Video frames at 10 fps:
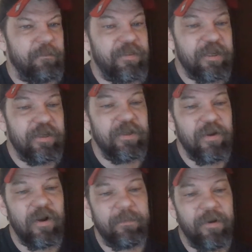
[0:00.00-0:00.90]
But the New
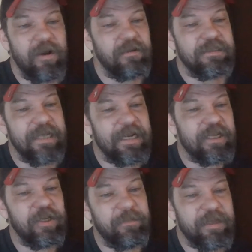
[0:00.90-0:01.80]
York Post said
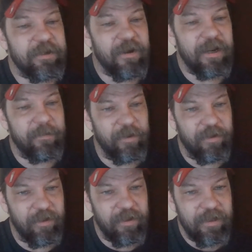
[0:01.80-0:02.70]
it could be
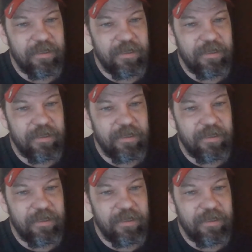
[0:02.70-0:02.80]
credible.